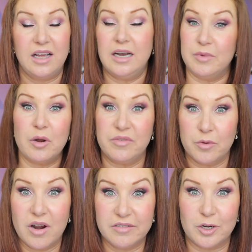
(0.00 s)
Let me know if
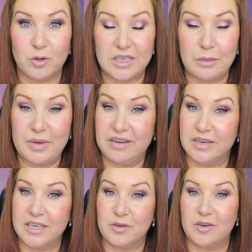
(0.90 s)
you are in a lockdown
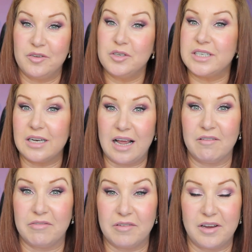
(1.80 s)
period or if you still
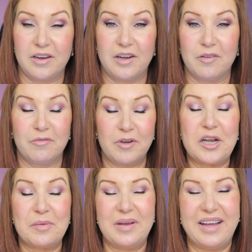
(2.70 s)
have, you know,
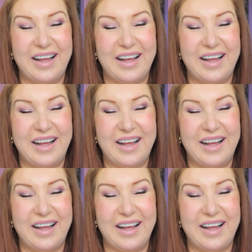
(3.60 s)
freedom.